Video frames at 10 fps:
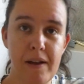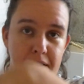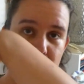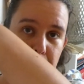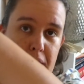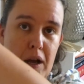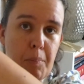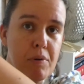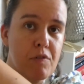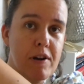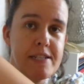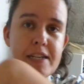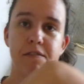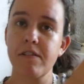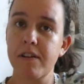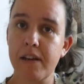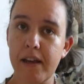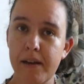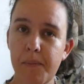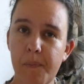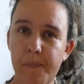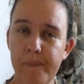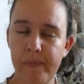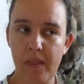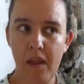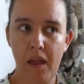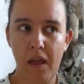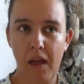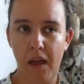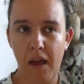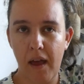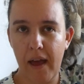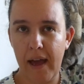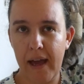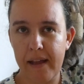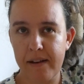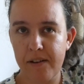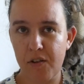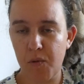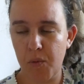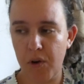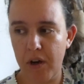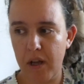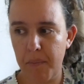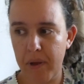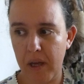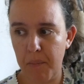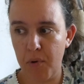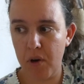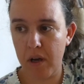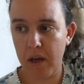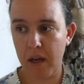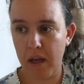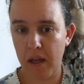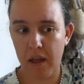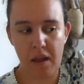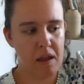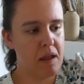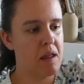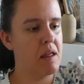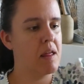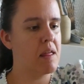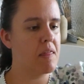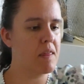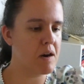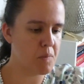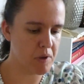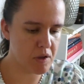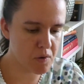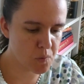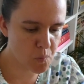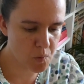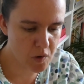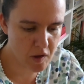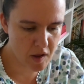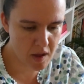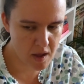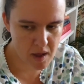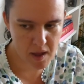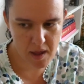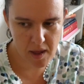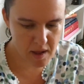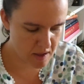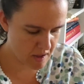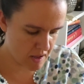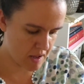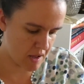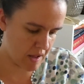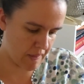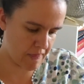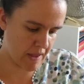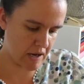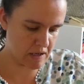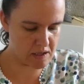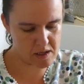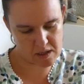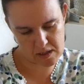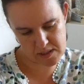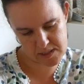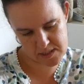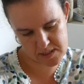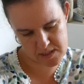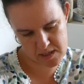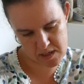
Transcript: Got my cup right here again, and I'm gonna pick a book. There we go, and that is